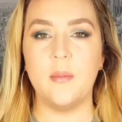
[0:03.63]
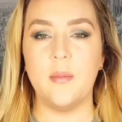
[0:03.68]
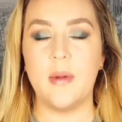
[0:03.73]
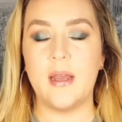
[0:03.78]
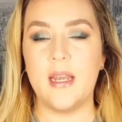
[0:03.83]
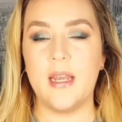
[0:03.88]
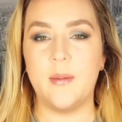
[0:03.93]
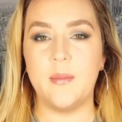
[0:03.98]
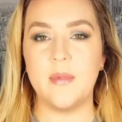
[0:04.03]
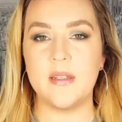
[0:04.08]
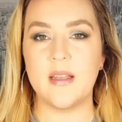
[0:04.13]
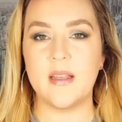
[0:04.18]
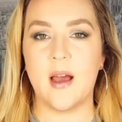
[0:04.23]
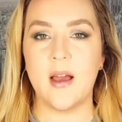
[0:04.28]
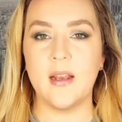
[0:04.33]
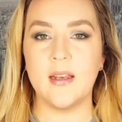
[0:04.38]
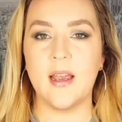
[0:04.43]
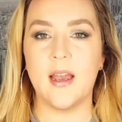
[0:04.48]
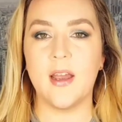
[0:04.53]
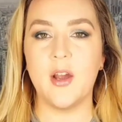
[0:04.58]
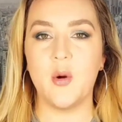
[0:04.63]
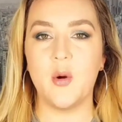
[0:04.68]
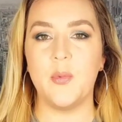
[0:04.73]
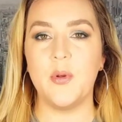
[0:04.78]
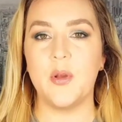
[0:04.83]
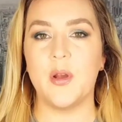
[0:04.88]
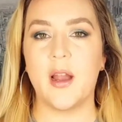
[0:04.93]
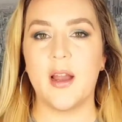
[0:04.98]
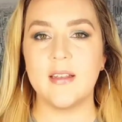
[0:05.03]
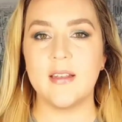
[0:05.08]
My name is Anya. I hope
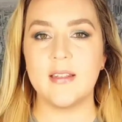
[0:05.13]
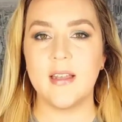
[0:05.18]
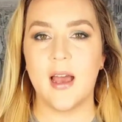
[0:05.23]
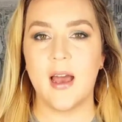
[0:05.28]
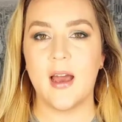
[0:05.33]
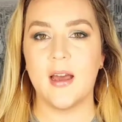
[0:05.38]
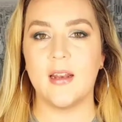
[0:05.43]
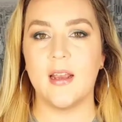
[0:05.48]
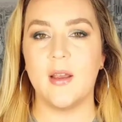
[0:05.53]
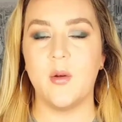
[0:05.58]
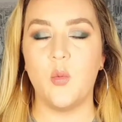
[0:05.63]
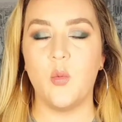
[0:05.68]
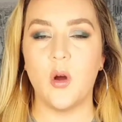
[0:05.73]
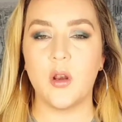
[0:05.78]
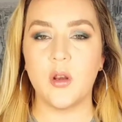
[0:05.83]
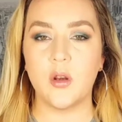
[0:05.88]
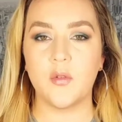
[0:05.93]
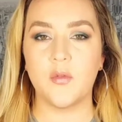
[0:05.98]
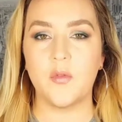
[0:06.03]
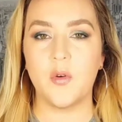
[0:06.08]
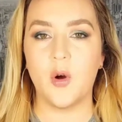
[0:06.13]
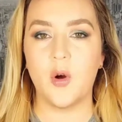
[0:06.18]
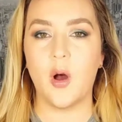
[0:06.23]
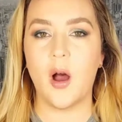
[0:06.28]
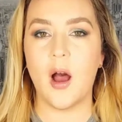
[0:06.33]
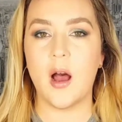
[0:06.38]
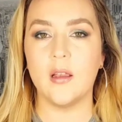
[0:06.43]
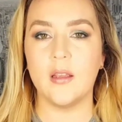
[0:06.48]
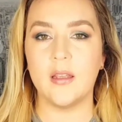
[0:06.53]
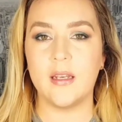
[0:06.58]
you guys had a wonderful
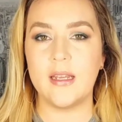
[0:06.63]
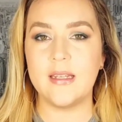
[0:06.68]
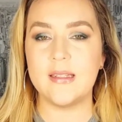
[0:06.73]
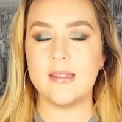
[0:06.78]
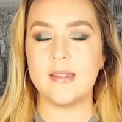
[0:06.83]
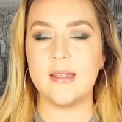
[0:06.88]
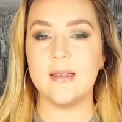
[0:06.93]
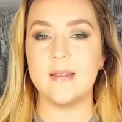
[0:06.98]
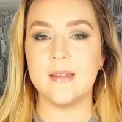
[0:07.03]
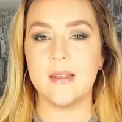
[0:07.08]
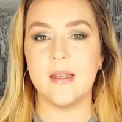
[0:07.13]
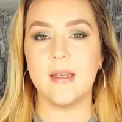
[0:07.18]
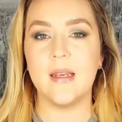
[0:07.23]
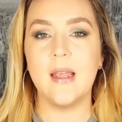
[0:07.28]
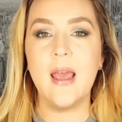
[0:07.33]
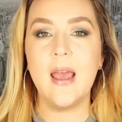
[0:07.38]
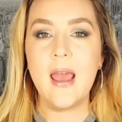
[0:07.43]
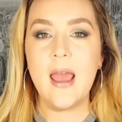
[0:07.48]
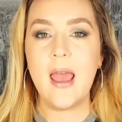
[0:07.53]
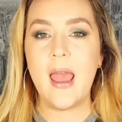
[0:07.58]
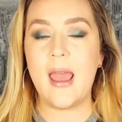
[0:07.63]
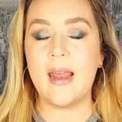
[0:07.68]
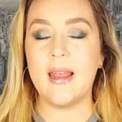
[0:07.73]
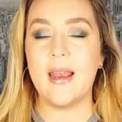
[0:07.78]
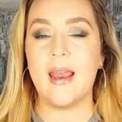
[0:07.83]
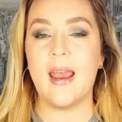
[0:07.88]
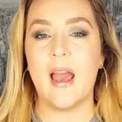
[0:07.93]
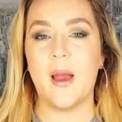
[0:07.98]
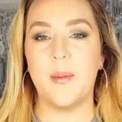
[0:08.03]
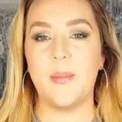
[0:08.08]
holiday season and a
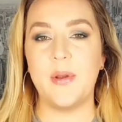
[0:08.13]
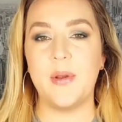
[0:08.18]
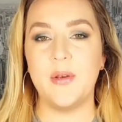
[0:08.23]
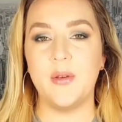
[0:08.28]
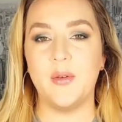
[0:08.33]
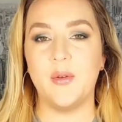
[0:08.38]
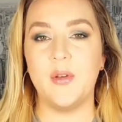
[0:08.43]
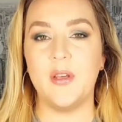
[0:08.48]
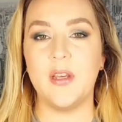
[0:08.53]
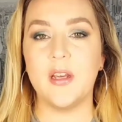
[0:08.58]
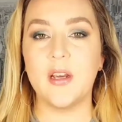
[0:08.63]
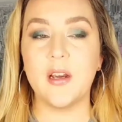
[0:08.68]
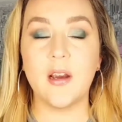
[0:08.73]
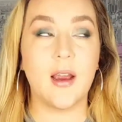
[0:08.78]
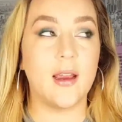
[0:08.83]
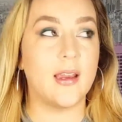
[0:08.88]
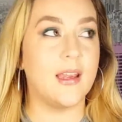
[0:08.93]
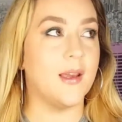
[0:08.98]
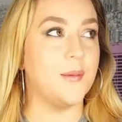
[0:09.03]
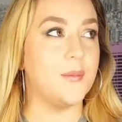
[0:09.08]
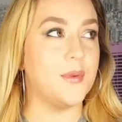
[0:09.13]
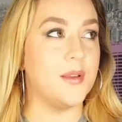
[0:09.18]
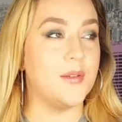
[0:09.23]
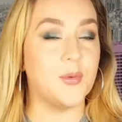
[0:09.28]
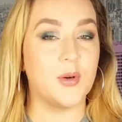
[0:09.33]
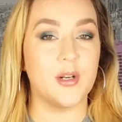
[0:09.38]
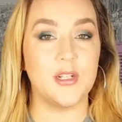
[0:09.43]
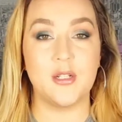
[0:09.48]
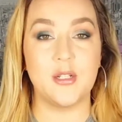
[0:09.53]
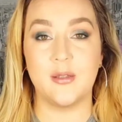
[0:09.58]
happy new year. I can't believe
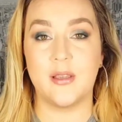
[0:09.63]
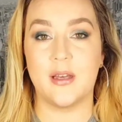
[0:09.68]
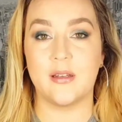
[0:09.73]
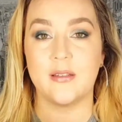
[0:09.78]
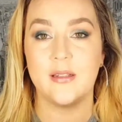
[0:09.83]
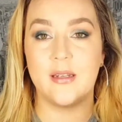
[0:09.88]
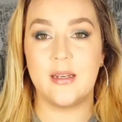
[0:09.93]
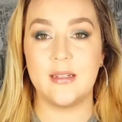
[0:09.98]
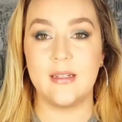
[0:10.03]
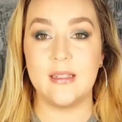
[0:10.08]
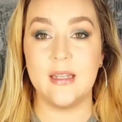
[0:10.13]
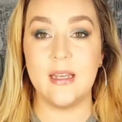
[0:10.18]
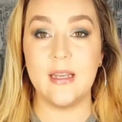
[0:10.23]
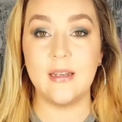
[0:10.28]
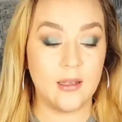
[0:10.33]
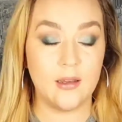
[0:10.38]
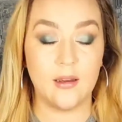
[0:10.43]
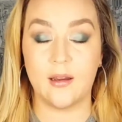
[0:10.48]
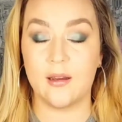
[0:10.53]
we're in 2018.